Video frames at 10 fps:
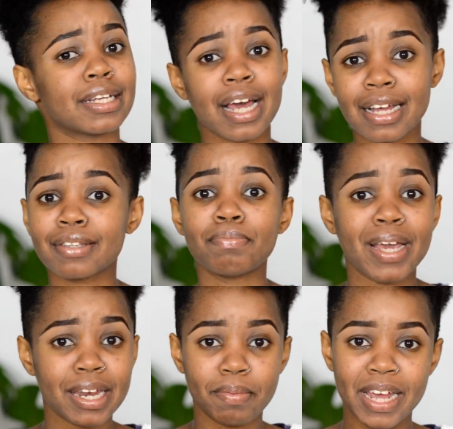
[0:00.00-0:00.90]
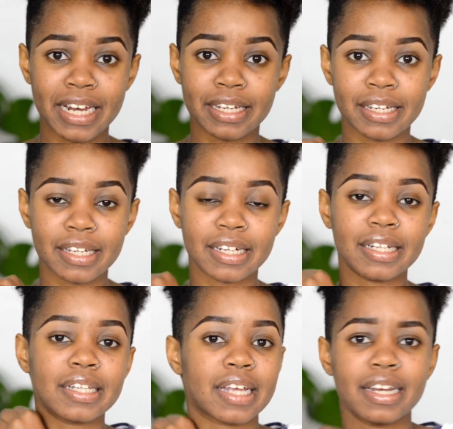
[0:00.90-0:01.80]
It has many
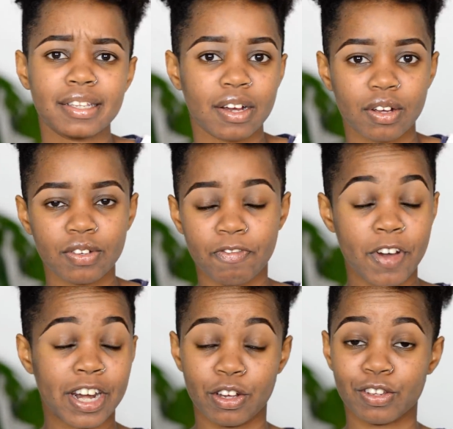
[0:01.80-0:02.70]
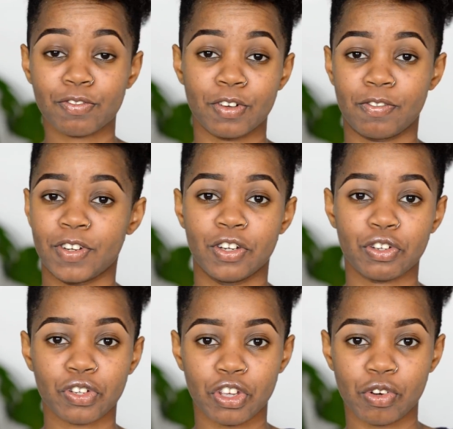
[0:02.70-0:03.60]
details and it's a very useful
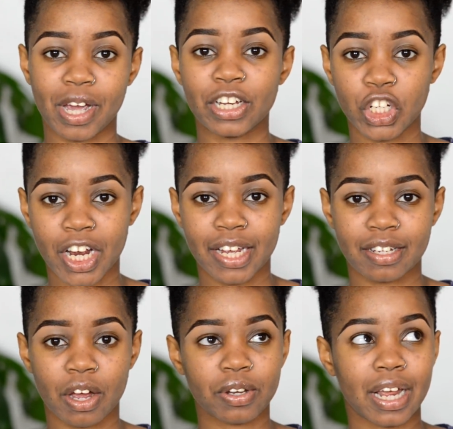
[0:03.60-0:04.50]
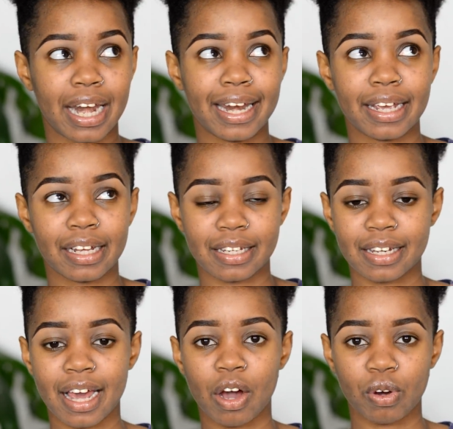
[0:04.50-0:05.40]
video, so you can check it out. I'll link it
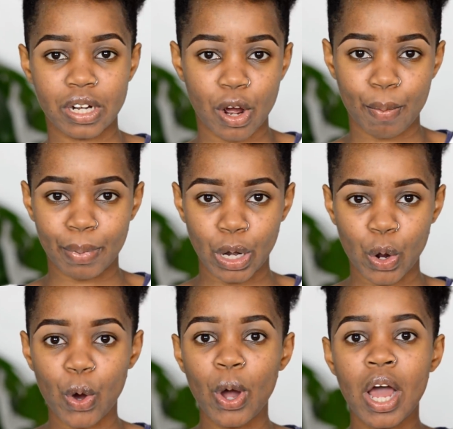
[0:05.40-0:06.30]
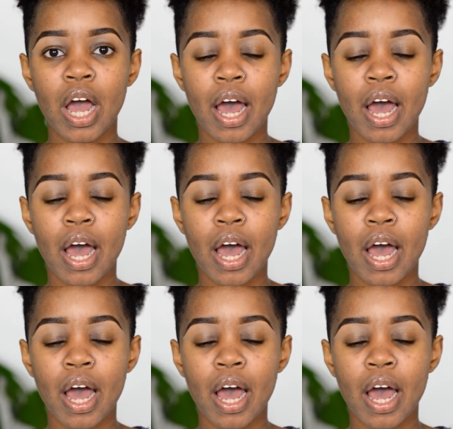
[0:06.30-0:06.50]
here or down below.